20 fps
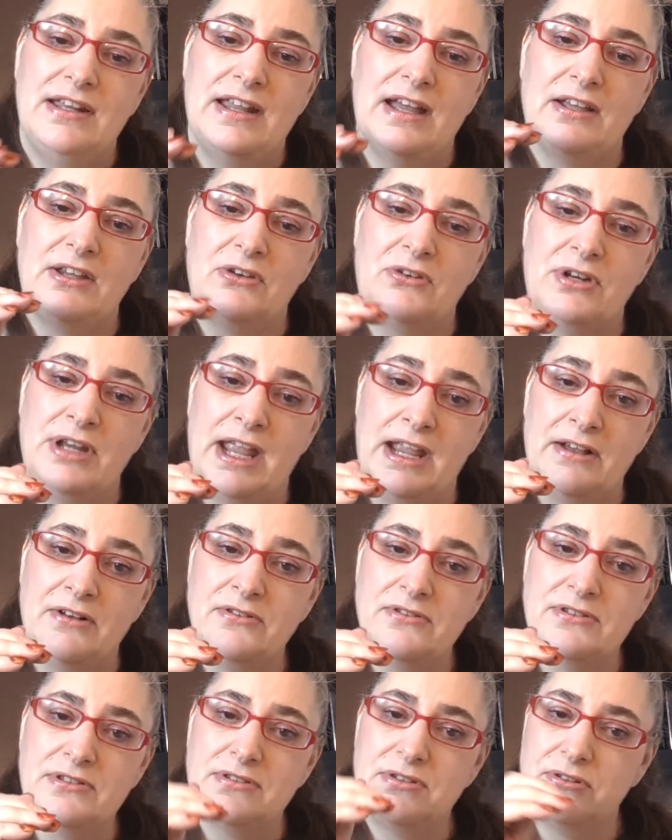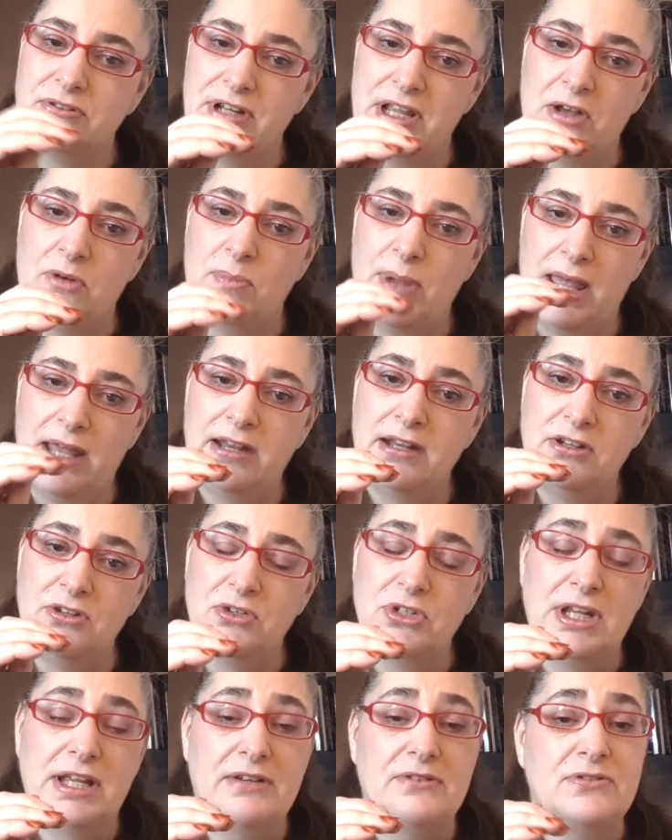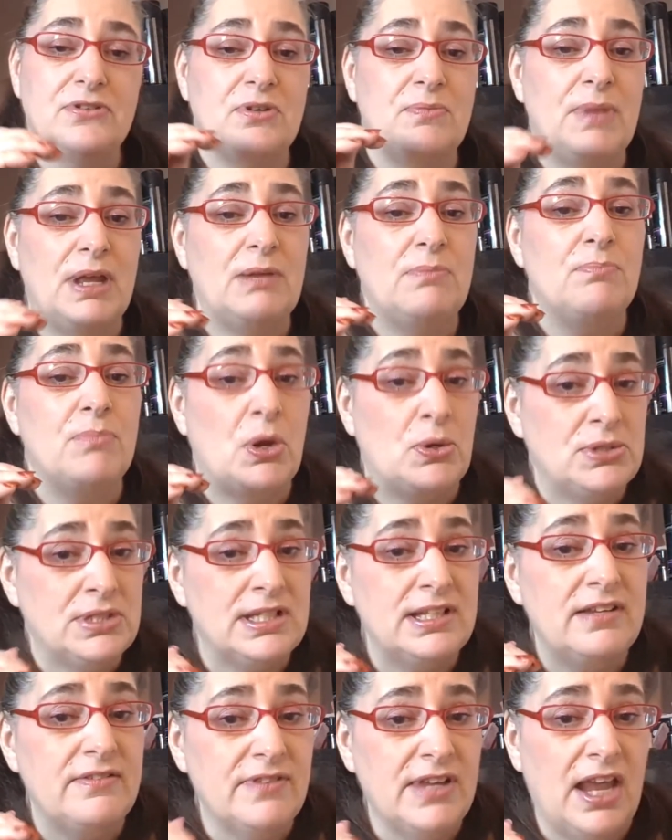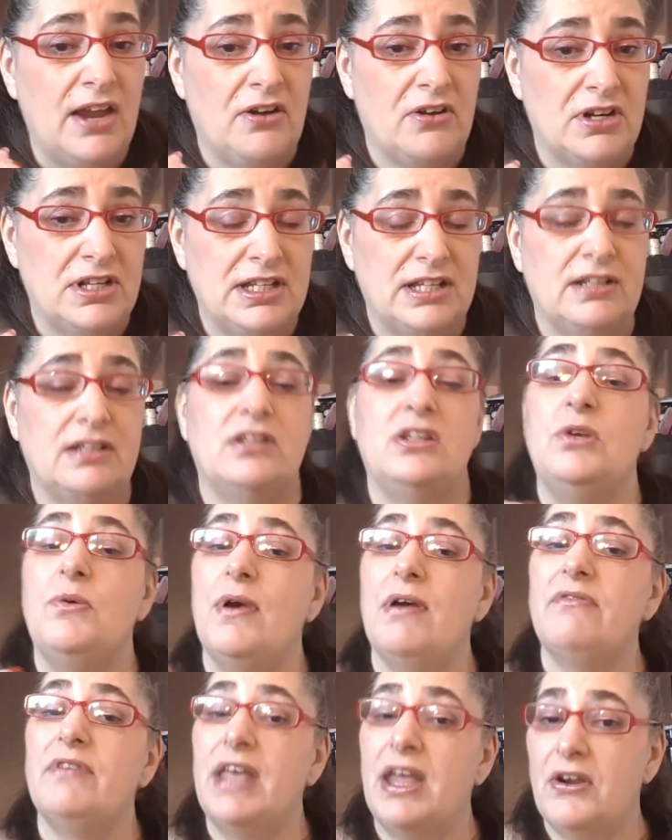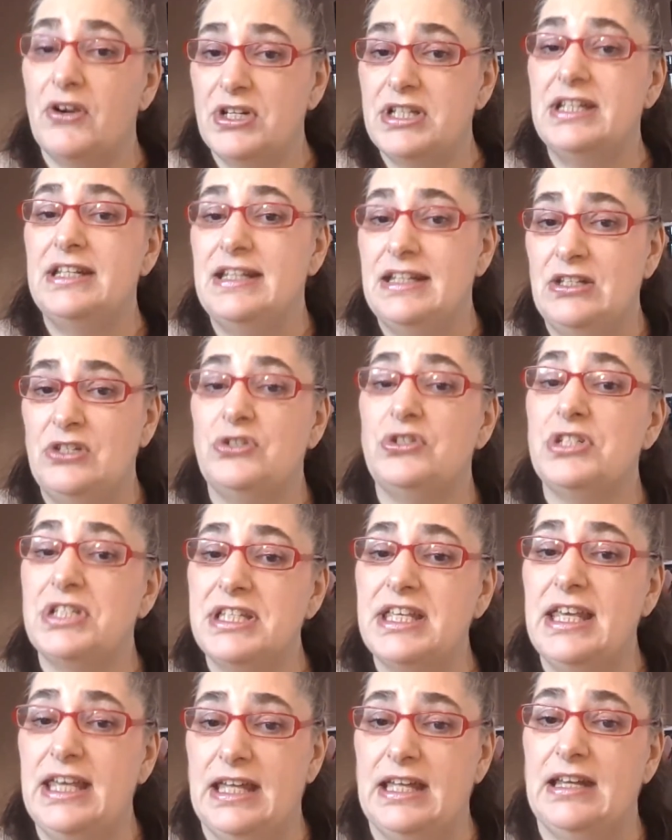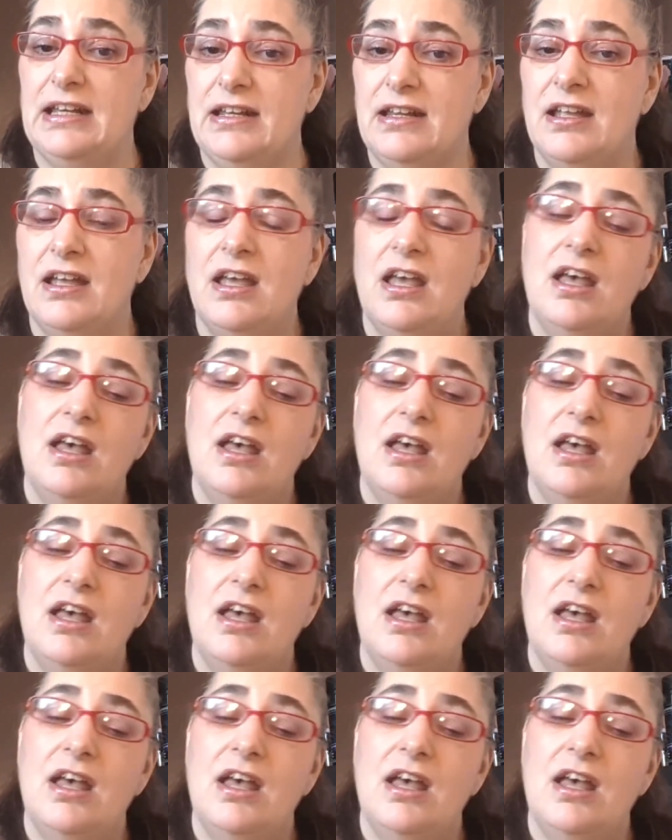Now your nails, your nail bed and your nails are made mostly of keratin, and you have keratin in your skin.